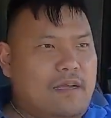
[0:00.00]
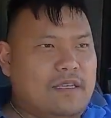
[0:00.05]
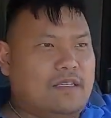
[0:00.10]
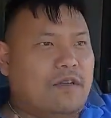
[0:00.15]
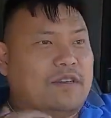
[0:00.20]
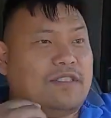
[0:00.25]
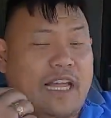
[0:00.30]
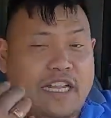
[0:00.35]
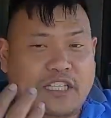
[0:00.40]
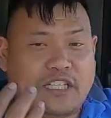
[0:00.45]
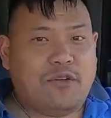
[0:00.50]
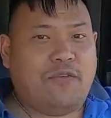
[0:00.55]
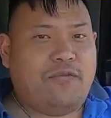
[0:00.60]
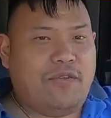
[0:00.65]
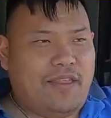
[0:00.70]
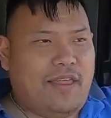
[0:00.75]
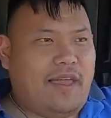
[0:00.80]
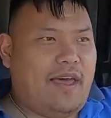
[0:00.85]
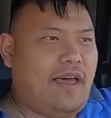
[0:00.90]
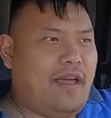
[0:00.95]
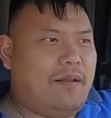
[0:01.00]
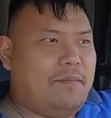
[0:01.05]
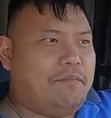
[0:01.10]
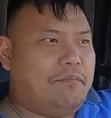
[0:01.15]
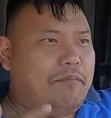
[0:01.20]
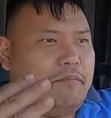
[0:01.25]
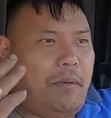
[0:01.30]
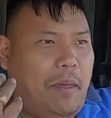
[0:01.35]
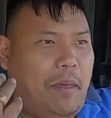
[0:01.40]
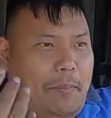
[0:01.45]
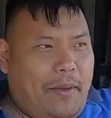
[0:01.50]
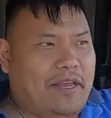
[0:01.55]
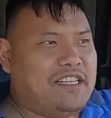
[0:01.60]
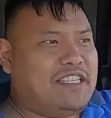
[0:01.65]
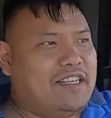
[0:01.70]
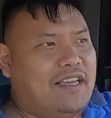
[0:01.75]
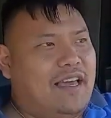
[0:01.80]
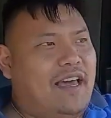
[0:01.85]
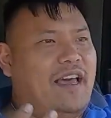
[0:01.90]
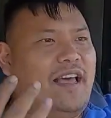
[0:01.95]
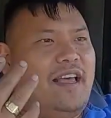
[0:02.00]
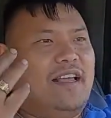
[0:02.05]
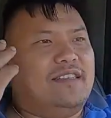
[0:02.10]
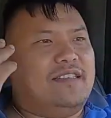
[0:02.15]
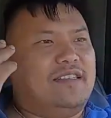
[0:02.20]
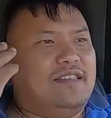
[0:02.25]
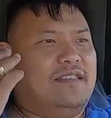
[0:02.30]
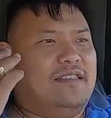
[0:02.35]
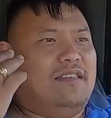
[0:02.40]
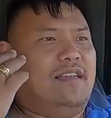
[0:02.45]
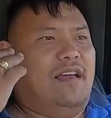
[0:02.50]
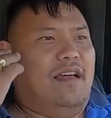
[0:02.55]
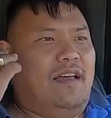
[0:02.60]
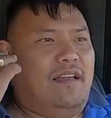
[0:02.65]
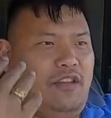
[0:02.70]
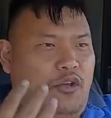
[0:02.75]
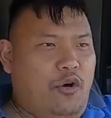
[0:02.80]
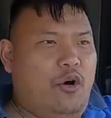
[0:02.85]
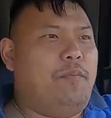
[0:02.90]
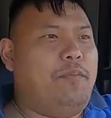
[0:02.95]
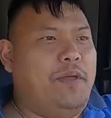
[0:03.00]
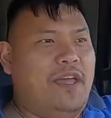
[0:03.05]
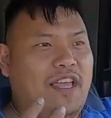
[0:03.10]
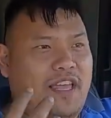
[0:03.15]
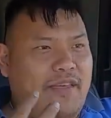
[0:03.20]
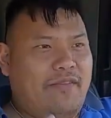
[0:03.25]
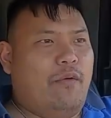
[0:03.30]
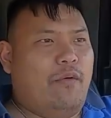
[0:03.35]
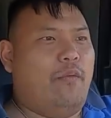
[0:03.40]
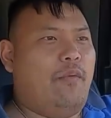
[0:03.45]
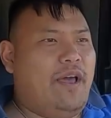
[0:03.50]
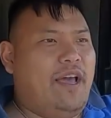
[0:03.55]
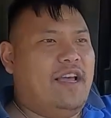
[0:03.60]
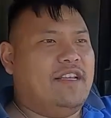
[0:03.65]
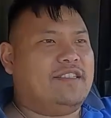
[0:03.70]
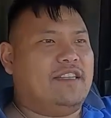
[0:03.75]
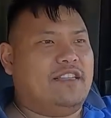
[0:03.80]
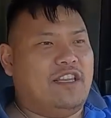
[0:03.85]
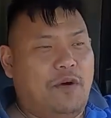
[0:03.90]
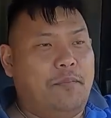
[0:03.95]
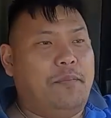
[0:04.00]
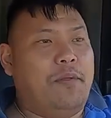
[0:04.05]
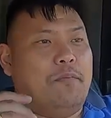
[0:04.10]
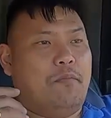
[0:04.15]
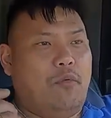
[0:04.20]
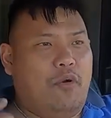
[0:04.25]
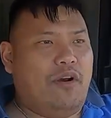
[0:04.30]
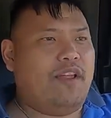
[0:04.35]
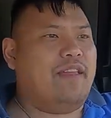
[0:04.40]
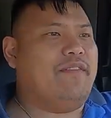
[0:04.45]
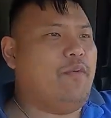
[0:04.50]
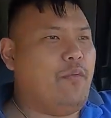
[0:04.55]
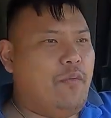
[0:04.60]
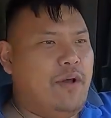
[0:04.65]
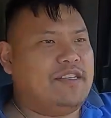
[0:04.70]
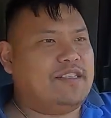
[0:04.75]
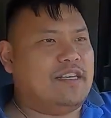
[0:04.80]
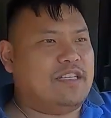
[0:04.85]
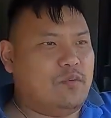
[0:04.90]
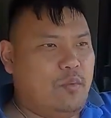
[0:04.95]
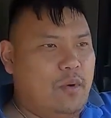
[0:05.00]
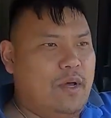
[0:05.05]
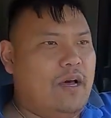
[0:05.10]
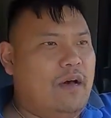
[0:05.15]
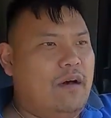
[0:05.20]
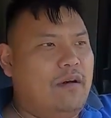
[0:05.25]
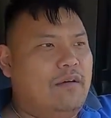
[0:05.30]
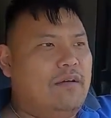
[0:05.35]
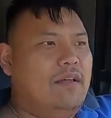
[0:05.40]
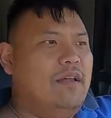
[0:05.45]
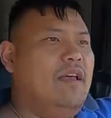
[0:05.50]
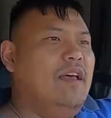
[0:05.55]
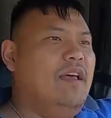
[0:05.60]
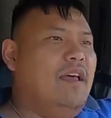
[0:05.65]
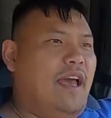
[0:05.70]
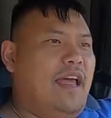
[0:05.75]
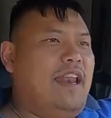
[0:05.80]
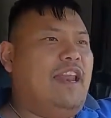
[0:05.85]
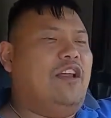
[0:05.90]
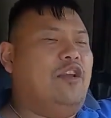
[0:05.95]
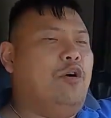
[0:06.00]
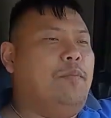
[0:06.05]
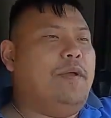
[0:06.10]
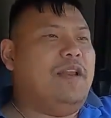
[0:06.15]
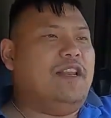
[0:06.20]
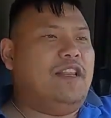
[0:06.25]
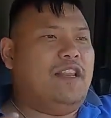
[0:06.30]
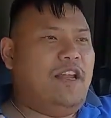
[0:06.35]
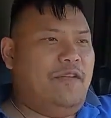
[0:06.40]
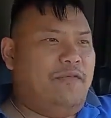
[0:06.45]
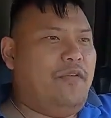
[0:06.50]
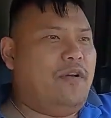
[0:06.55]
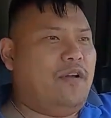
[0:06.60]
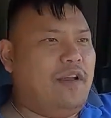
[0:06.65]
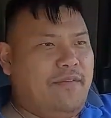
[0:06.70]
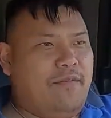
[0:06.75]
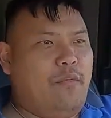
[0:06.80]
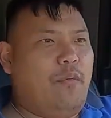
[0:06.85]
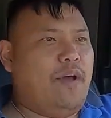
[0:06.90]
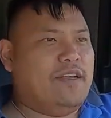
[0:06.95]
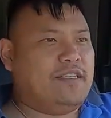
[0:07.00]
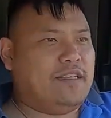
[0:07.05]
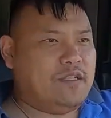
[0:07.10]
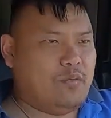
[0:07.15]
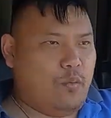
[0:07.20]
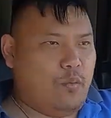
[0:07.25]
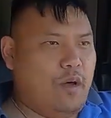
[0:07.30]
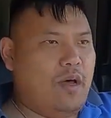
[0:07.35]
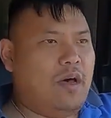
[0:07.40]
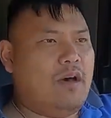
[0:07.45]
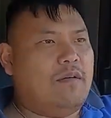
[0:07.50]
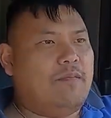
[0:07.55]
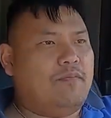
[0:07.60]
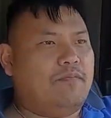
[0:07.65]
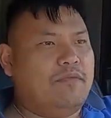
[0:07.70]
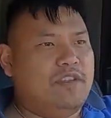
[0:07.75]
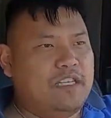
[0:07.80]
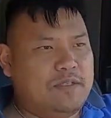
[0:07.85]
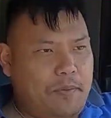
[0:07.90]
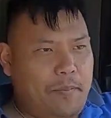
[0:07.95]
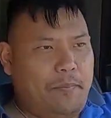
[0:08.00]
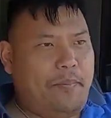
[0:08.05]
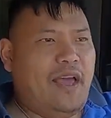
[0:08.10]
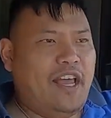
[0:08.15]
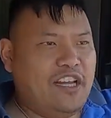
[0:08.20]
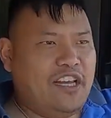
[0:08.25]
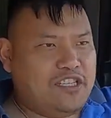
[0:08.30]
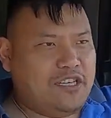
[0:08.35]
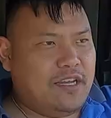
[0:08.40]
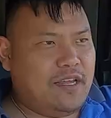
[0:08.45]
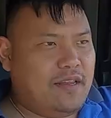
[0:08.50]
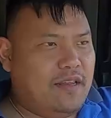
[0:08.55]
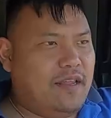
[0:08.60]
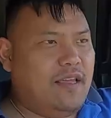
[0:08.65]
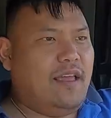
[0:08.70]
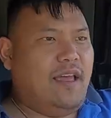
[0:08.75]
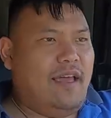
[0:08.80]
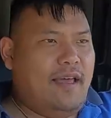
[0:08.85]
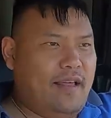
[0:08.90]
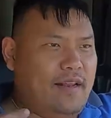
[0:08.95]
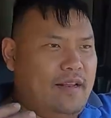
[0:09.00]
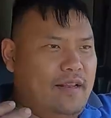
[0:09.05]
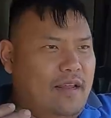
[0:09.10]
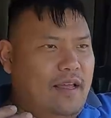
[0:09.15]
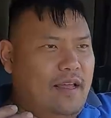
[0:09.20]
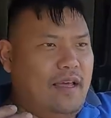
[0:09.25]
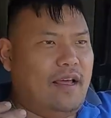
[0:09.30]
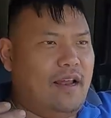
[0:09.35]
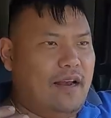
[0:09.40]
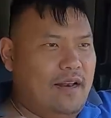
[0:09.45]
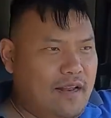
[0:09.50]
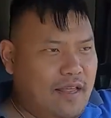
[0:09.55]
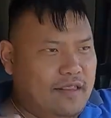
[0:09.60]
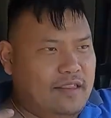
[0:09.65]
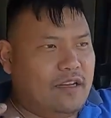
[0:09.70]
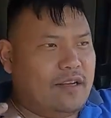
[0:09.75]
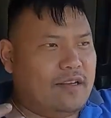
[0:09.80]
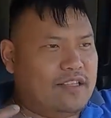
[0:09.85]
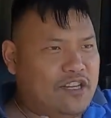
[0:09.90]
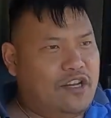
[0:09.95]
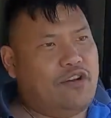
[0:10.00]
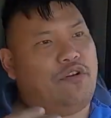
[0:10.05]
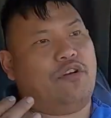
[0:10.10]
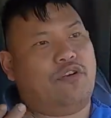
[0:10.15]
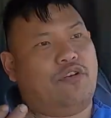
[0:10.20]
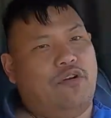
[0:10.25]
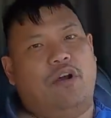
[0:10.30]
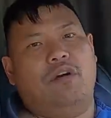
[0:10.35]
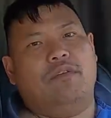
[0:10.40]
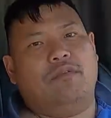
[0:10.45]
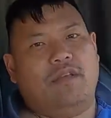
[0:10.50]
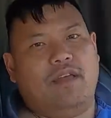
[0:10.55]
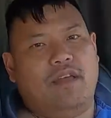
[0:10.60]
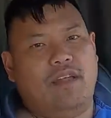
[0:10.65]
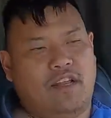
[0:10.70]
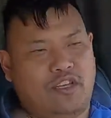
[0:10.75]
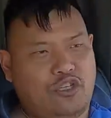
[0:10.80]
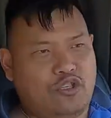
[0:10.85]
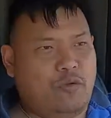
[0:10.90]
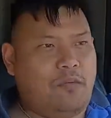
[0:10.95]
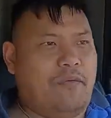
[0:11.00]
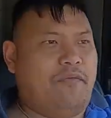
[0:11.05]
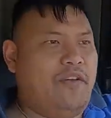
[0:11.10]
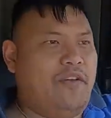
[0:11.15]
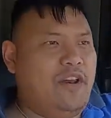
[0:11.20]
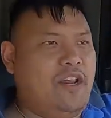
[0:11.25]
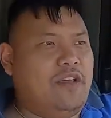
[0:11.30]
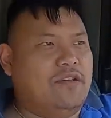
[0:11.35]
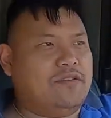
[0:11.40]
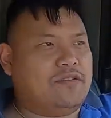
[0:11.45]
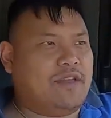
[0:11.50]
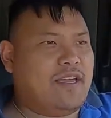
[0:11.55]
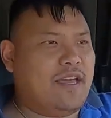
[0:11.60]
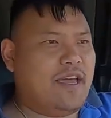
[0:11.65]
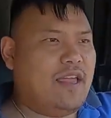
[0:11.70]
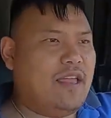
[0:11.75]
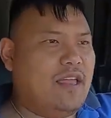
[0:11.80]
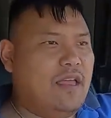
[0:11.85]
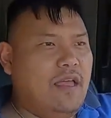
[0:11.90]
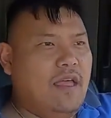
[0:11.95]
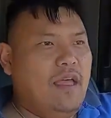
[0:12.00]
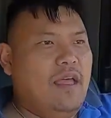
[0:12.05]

So stay tuned for that. Be patient, guys. There will be giveaways, and there'll be more giveaways as well, and then there'll be different giveaways as well. Just be patient and let the channel grow and enjoy my videos. Okay.